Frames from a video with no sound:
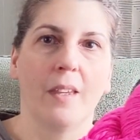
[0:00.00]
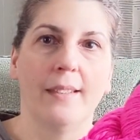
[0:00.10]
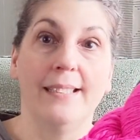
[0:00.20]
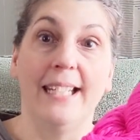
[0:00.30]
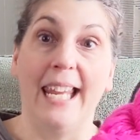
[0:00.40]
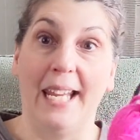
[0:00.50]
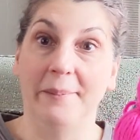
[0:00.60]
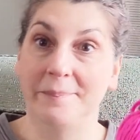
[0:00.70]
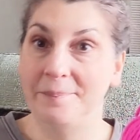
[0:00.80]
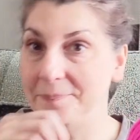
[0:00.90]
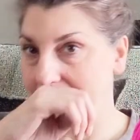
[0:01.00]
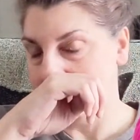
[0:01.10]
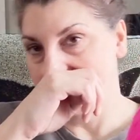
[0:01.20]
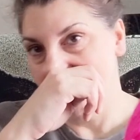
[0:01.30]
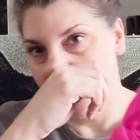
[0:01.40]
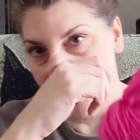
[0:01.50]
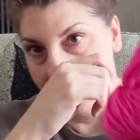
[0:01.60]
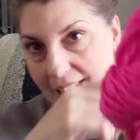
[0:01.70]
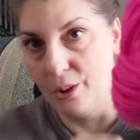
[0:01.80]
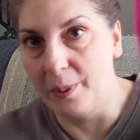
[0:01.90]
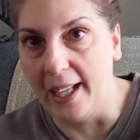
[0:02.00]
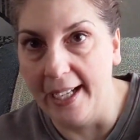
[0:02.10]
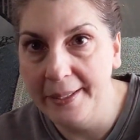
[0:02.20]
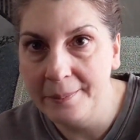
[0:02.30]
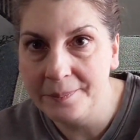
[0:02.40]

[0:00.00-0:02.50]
DK. It's a single ply.